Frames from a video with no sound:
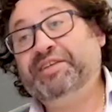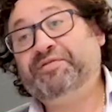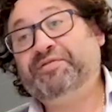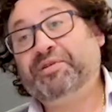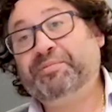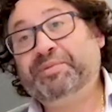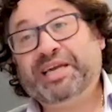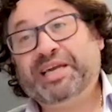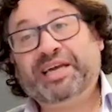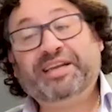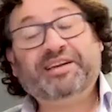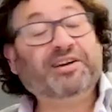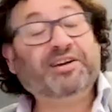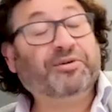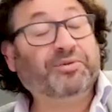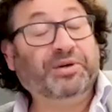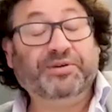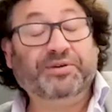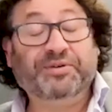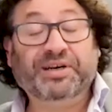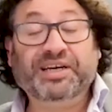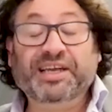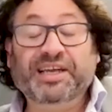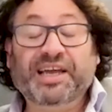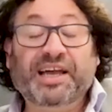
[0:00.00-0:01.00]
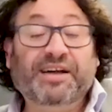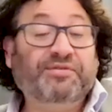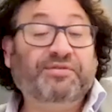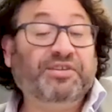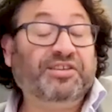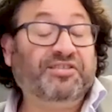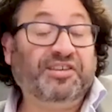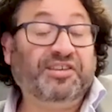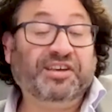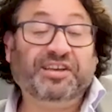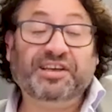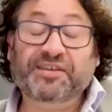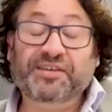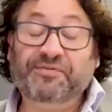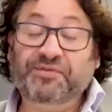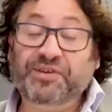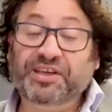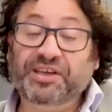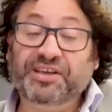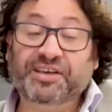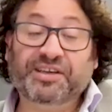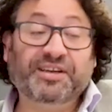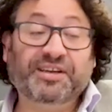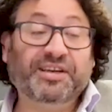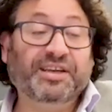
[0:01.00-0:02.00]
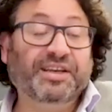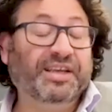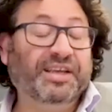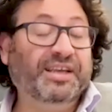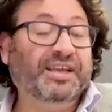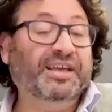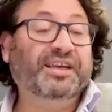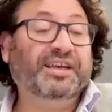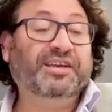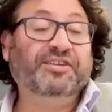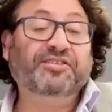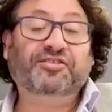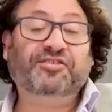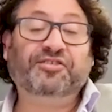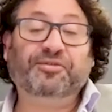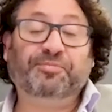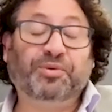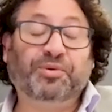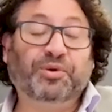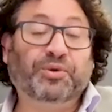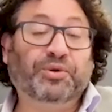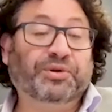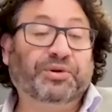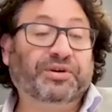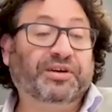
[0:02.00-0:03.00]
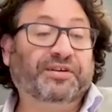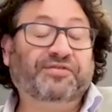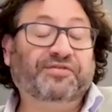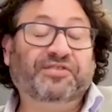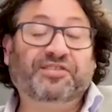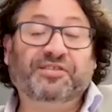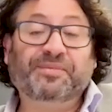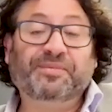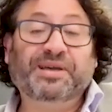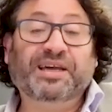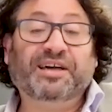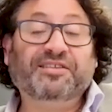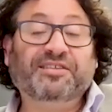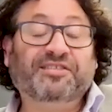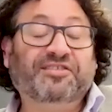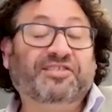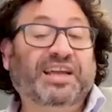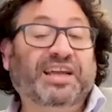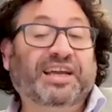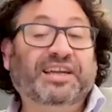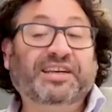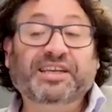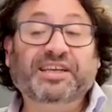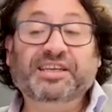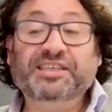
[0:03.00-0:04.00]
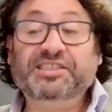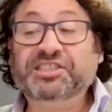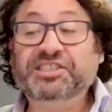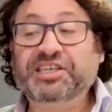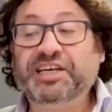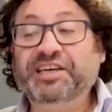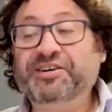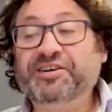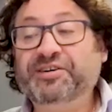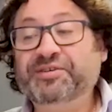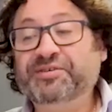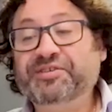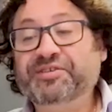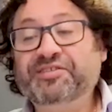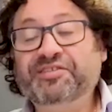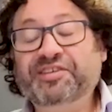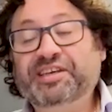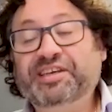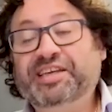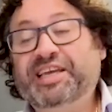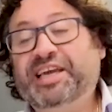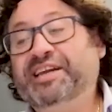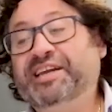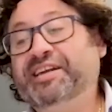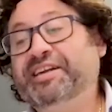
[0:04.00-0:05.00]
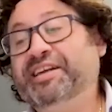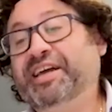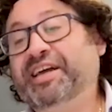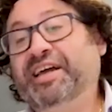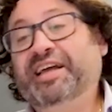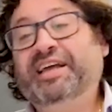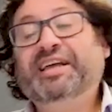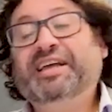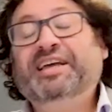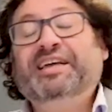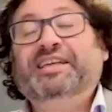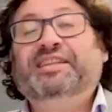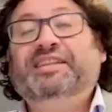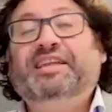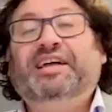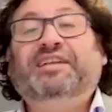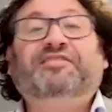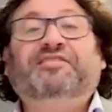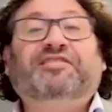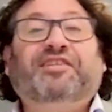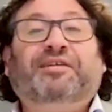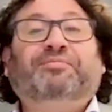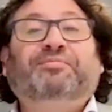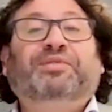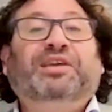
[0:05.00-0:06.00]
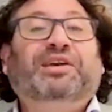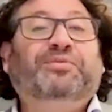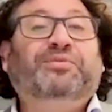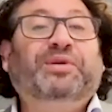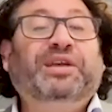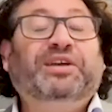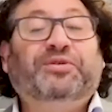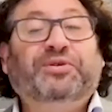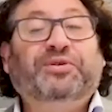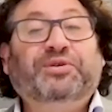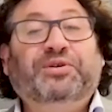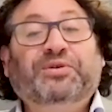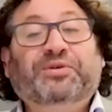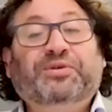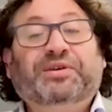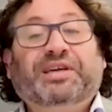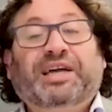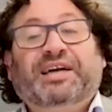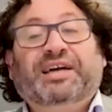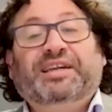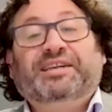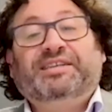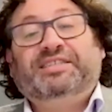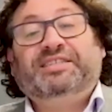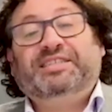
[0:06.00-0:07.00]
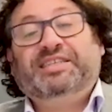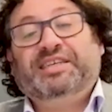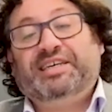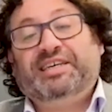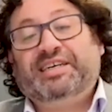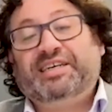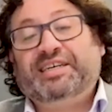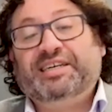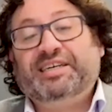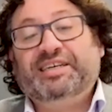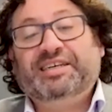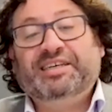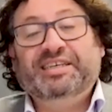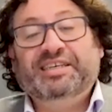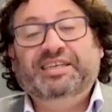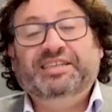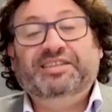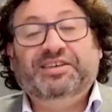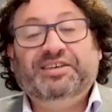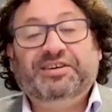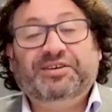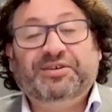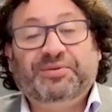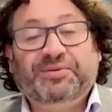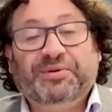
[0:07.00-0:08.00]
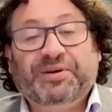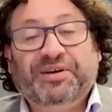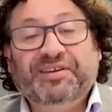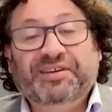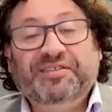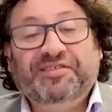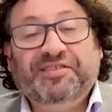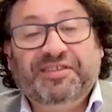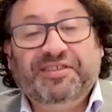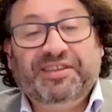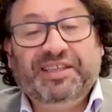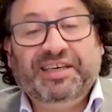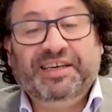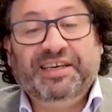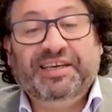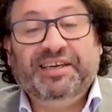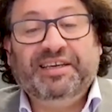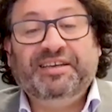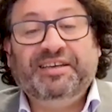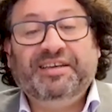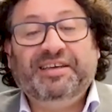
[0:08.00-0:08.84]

from Canada, we already have a significant support of some outstanding shareholders in Canada, that's something we could look at in the horizon there,